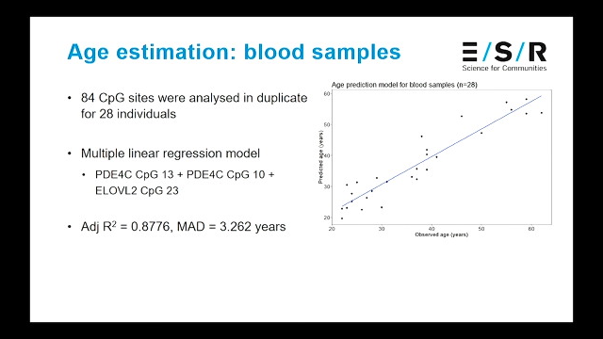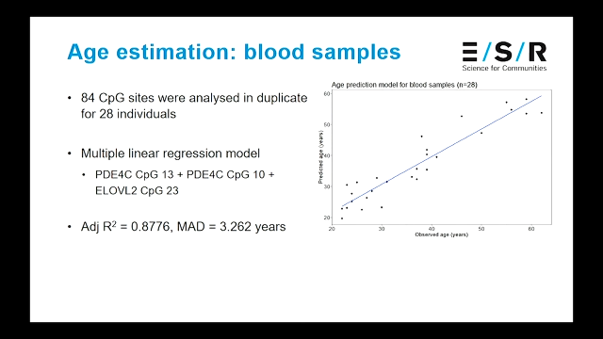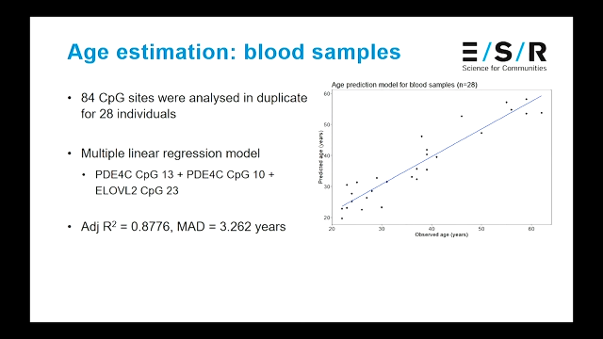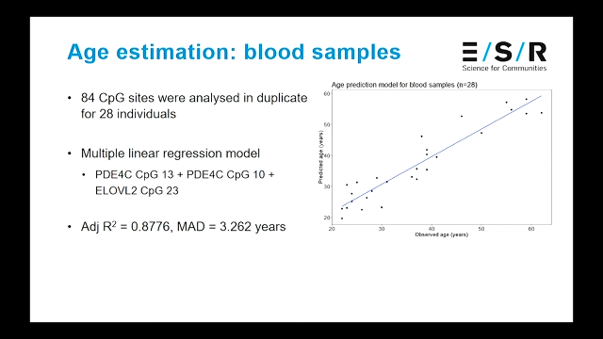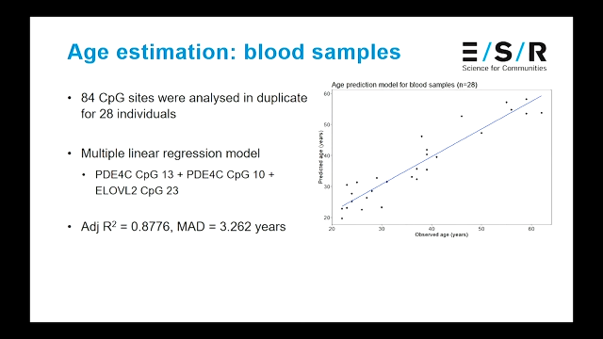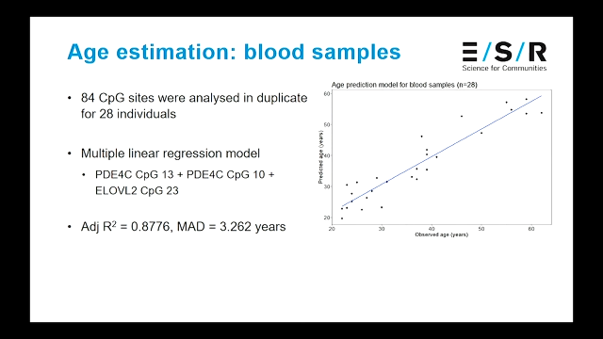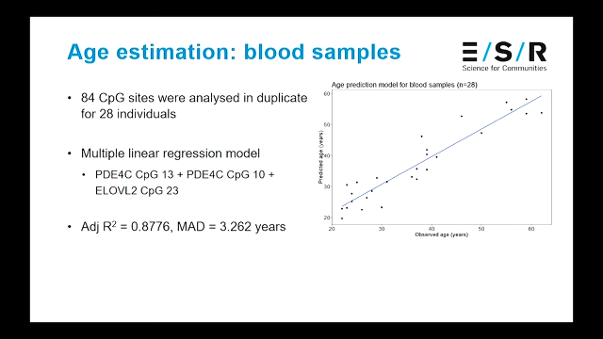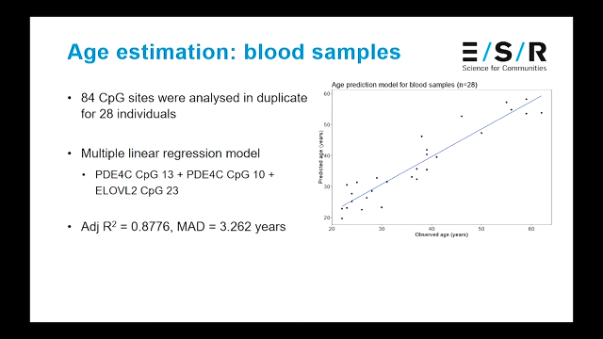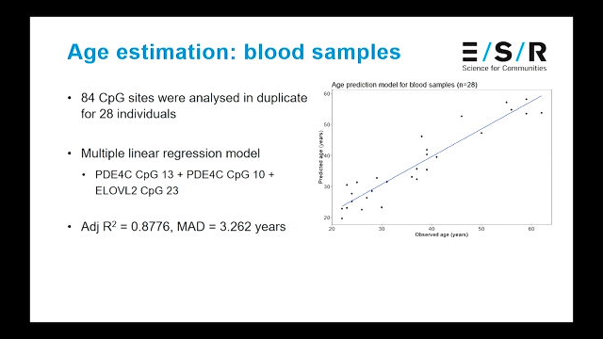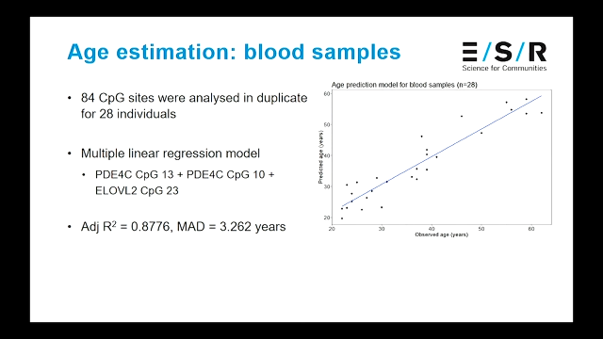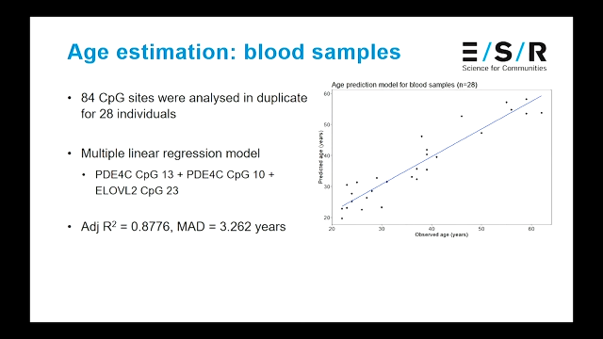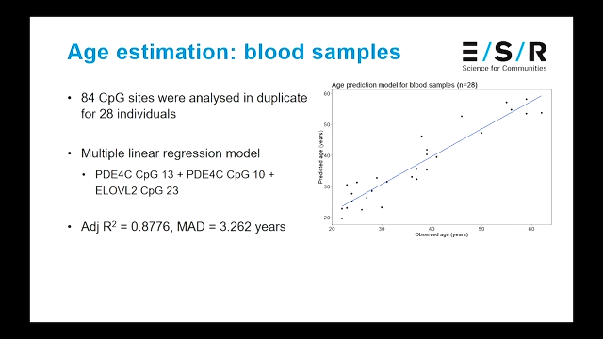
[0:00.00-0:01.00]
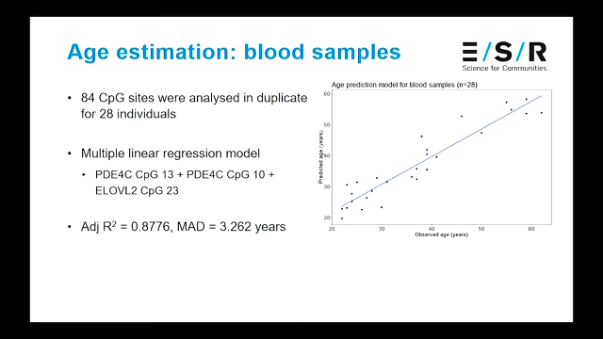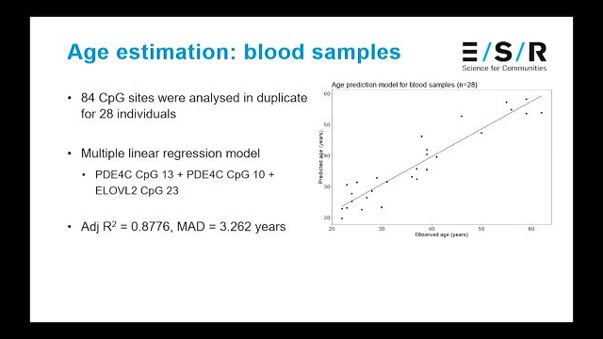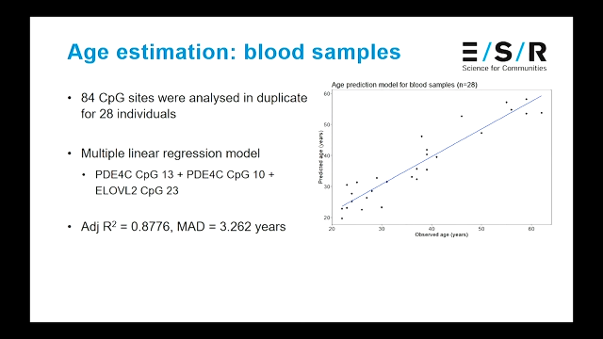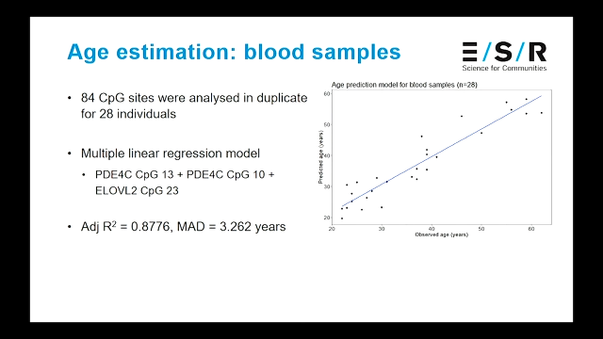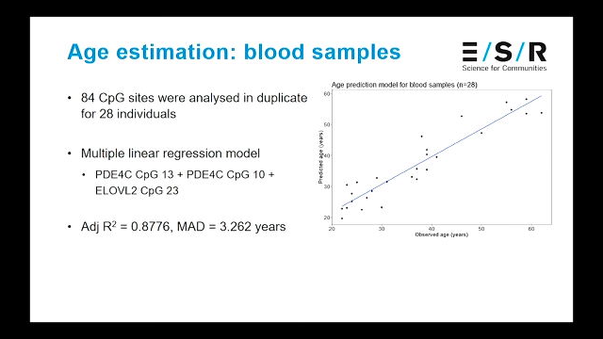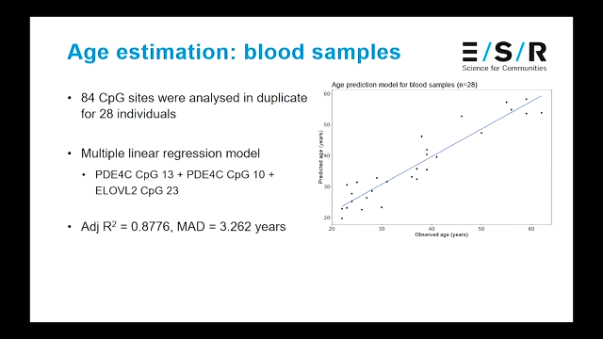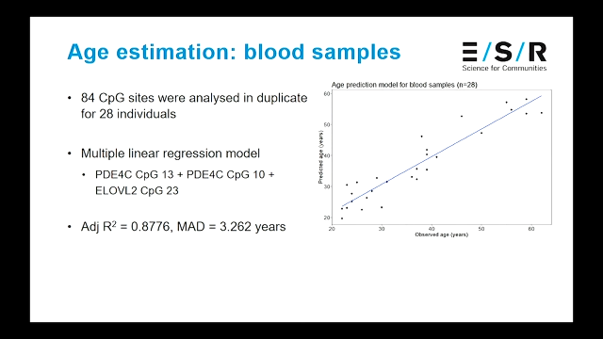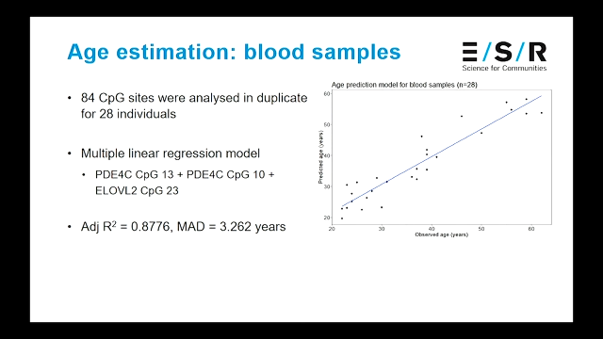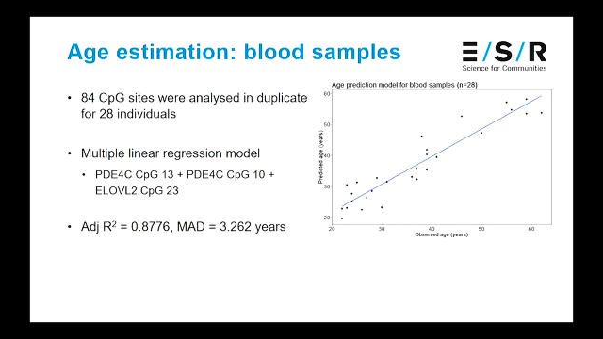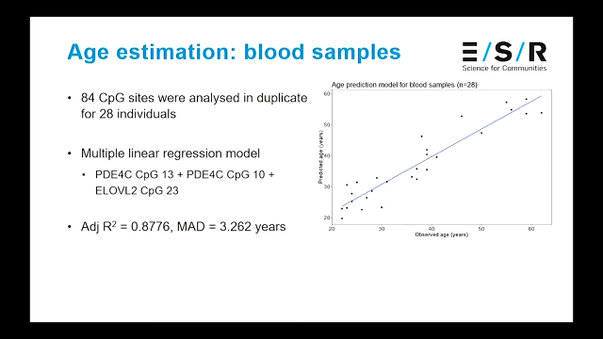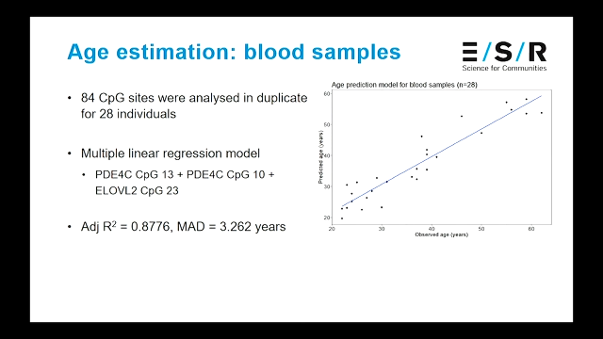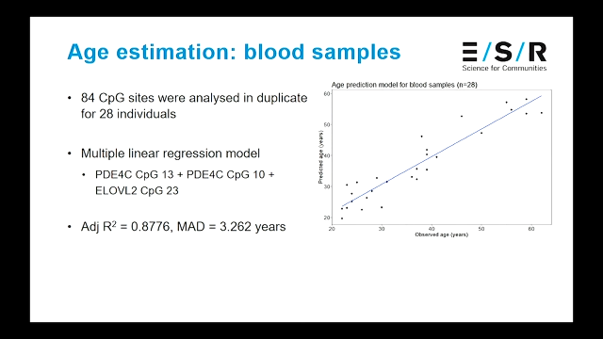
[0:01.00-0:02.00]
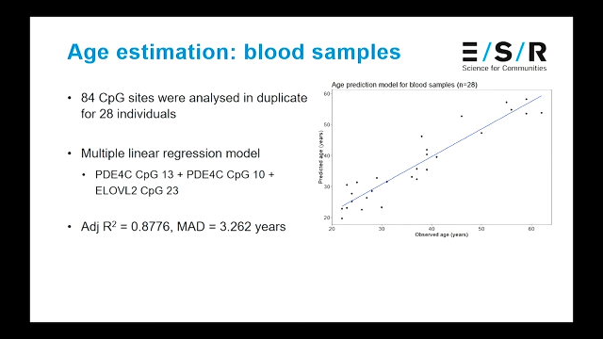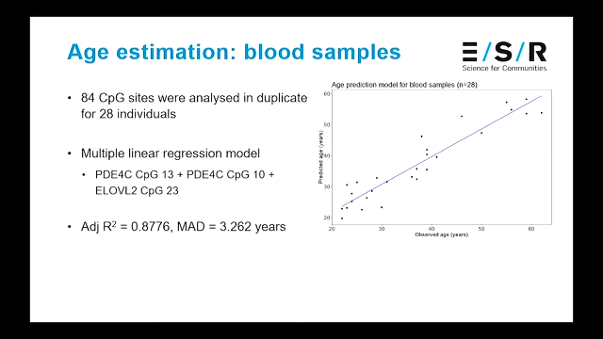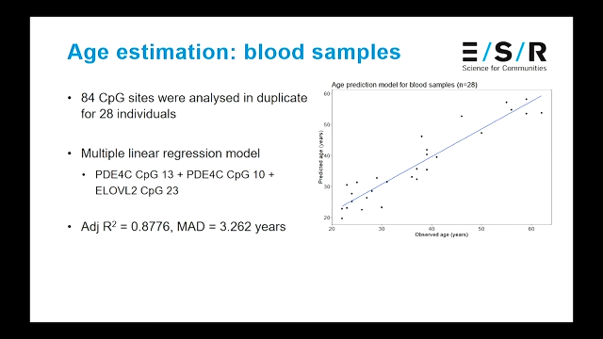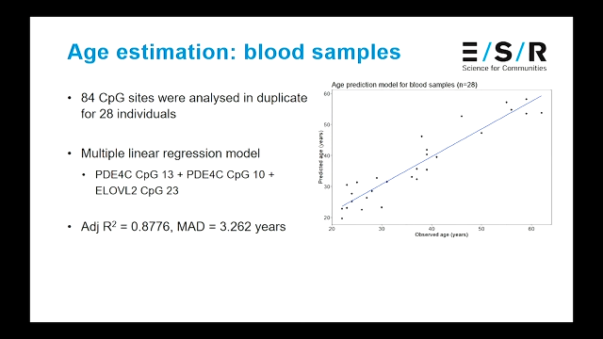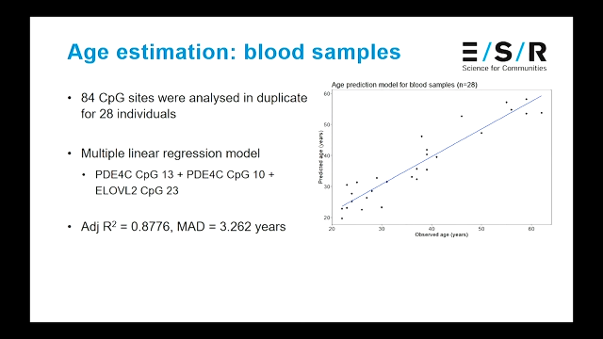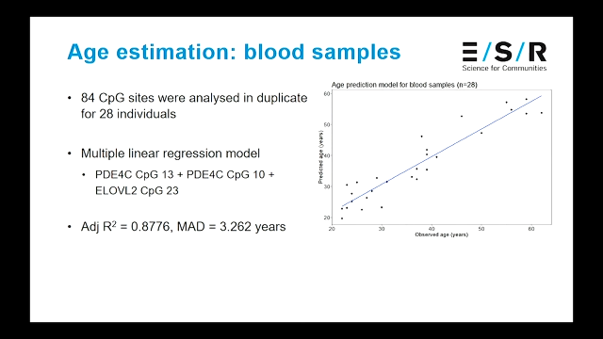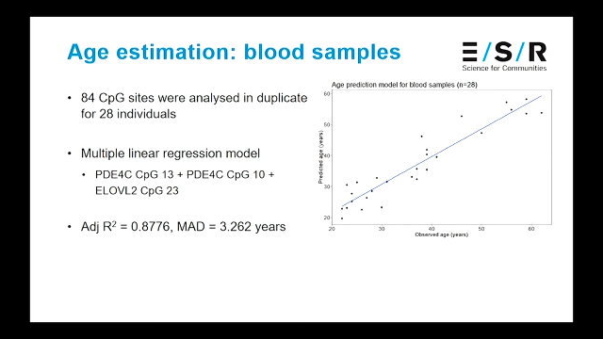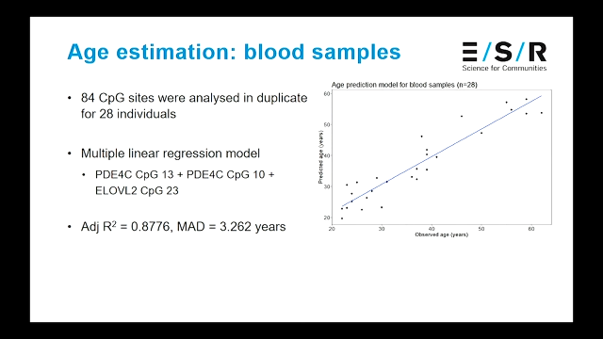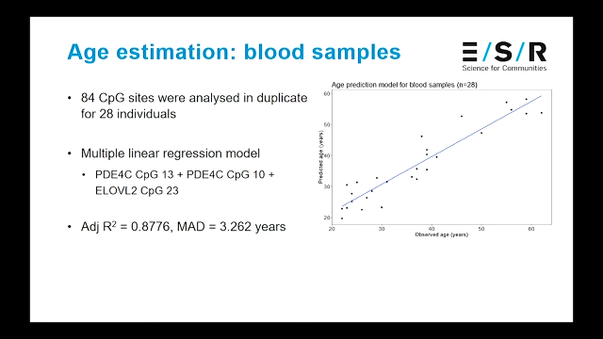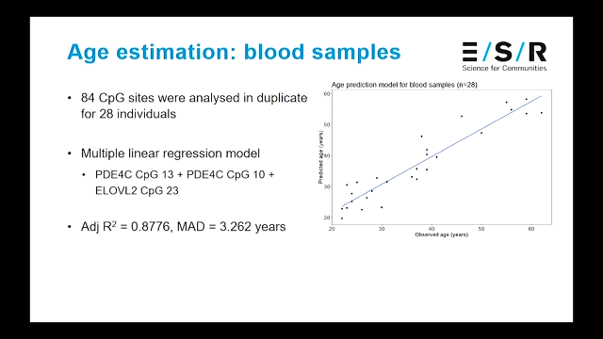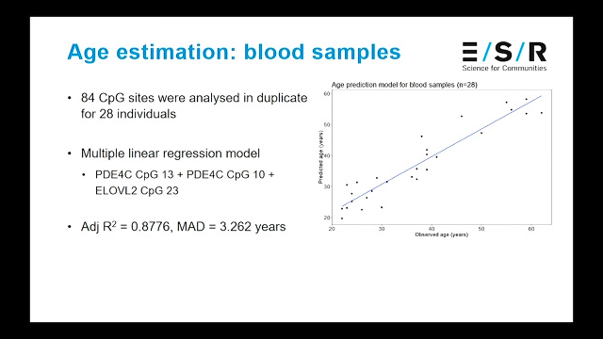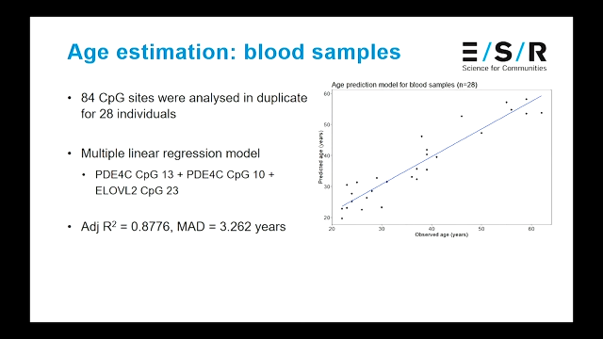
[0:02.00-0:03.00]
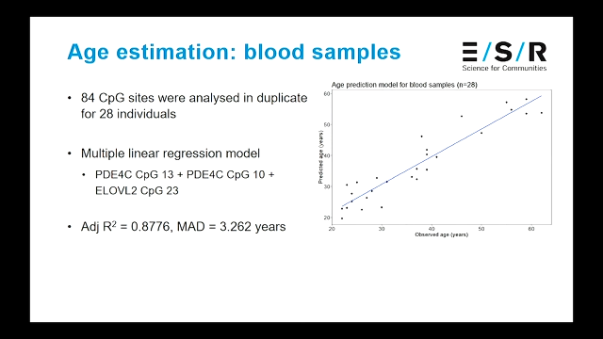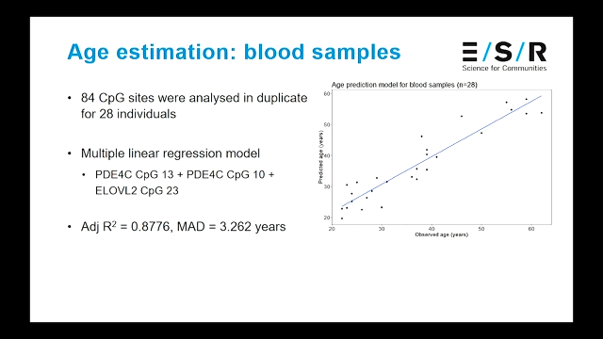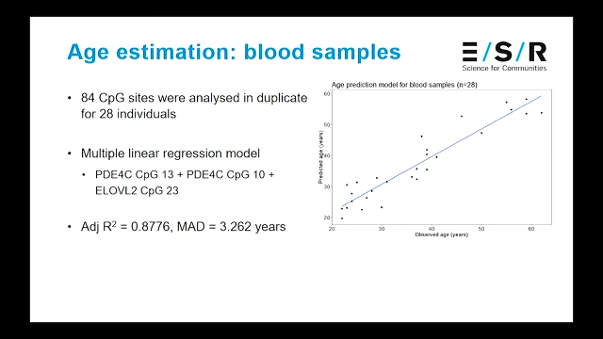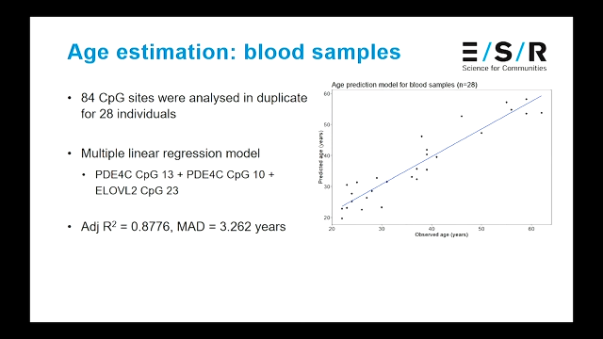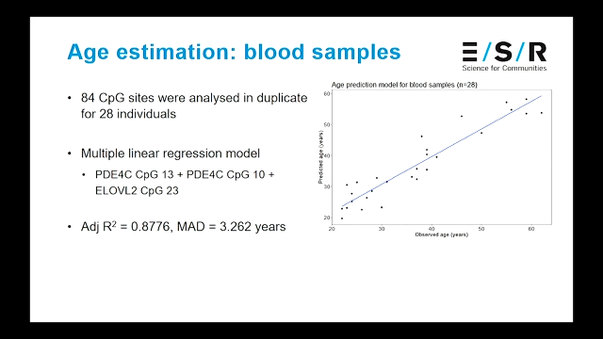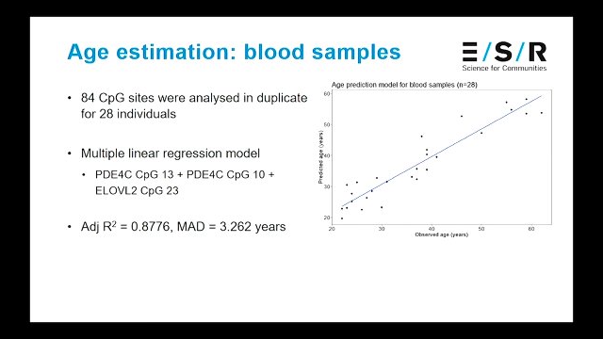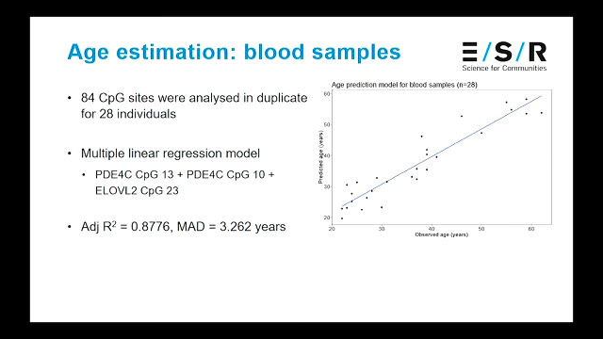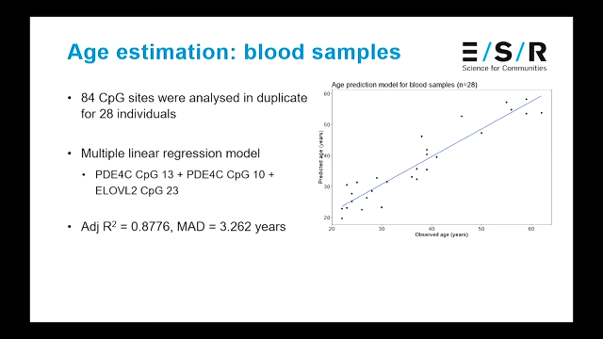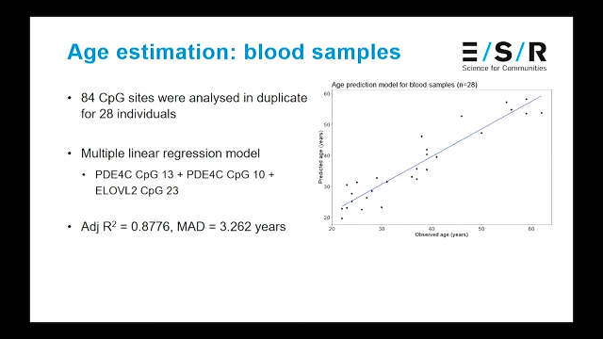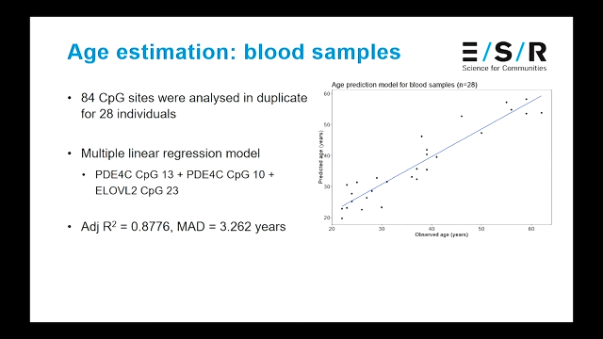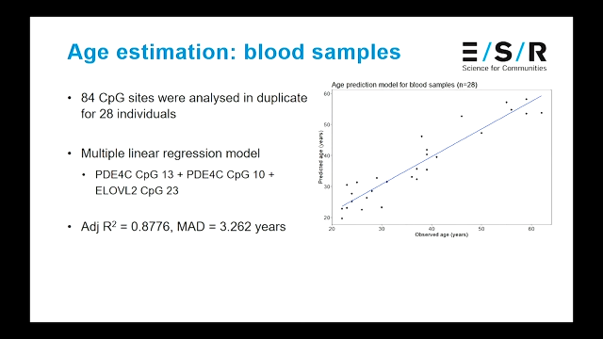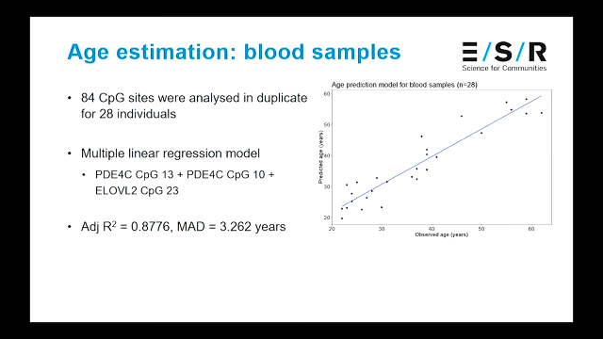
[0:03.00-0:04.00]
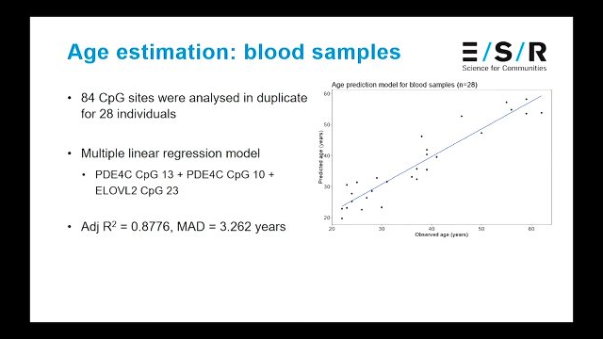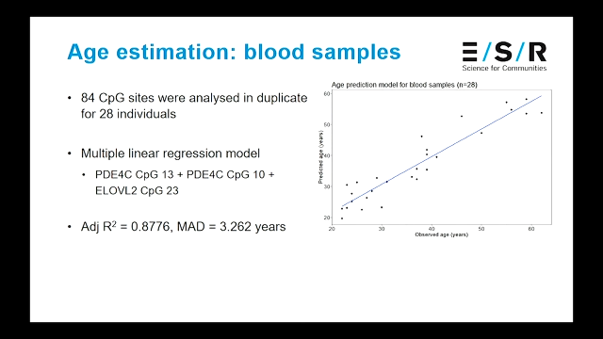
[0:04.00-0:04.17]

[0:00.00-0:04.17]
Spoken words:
No face is visible, so there are no lips to read.